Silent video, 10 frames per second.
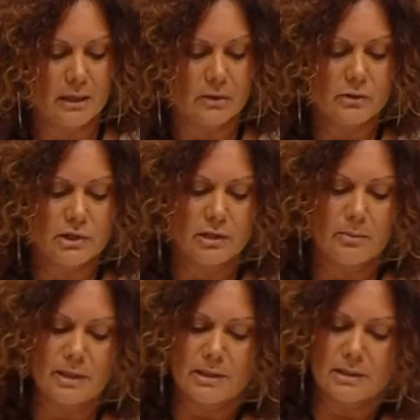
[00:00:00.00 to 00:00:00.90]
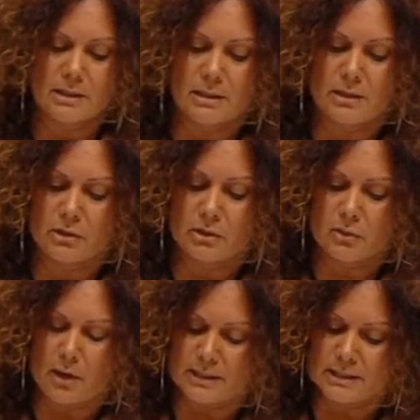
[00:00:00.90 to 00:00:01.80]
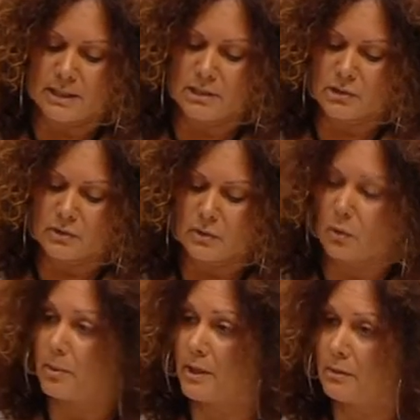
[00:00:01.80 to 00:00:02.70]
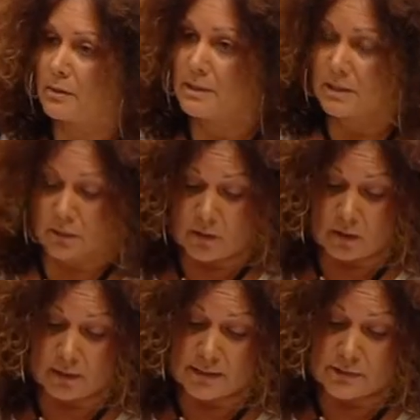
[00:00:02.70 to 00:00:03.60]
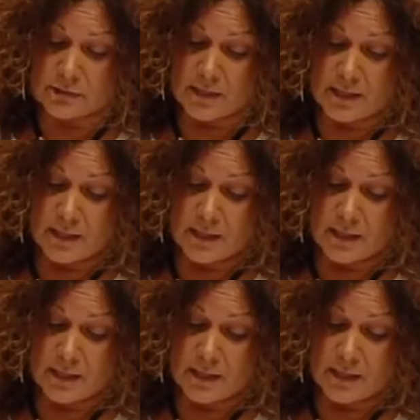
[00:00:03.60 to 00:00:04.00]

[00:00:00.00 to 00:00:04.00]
LGBTQI teachers or parents in the college,